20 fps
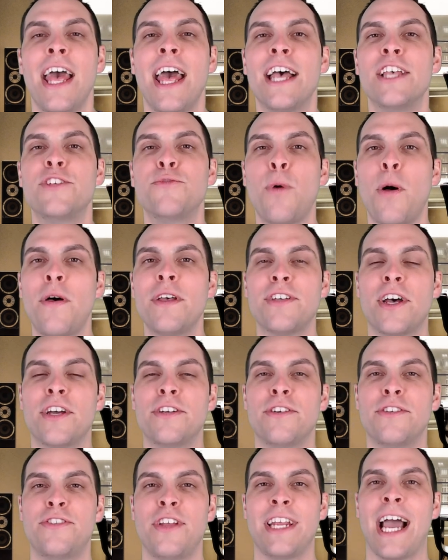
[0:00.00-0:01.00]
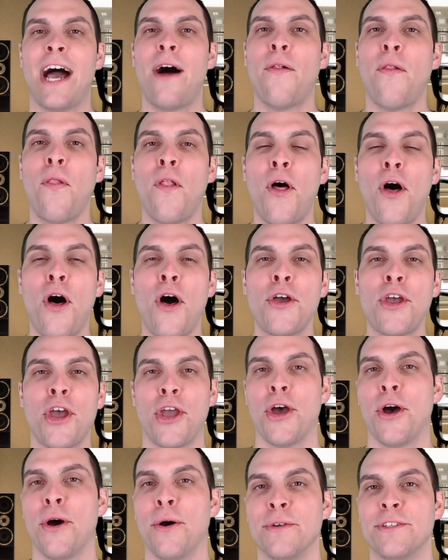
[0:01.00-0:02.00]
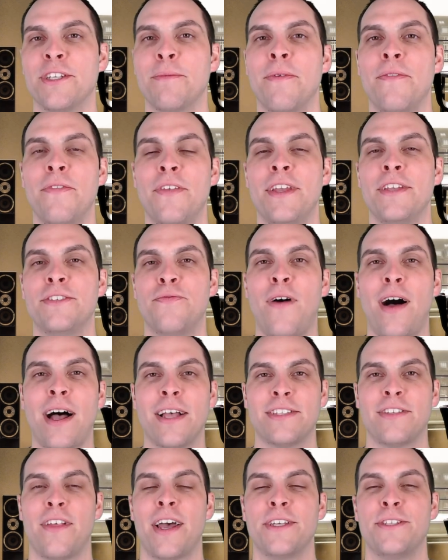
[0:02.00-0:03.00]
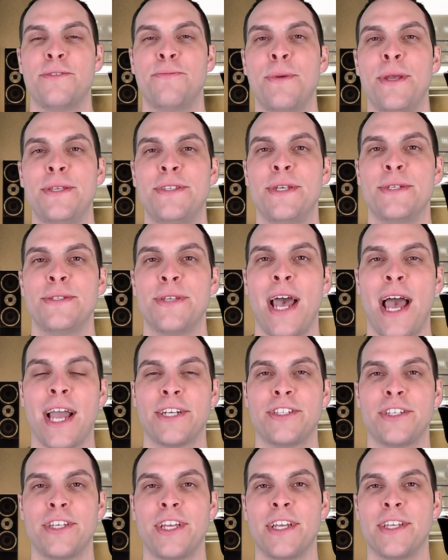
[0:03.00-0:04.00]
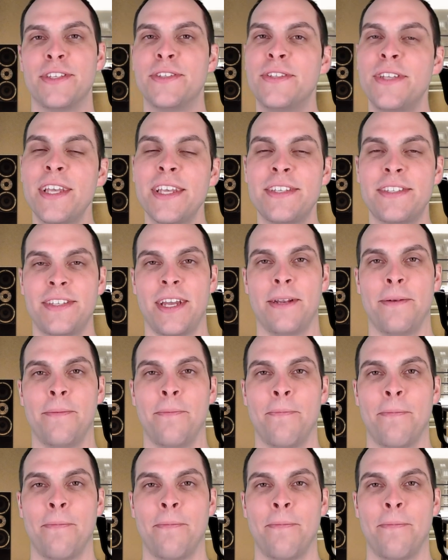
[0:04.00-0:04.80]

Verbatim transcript: as well as understanding how long ago some of these fossilized species actually existed.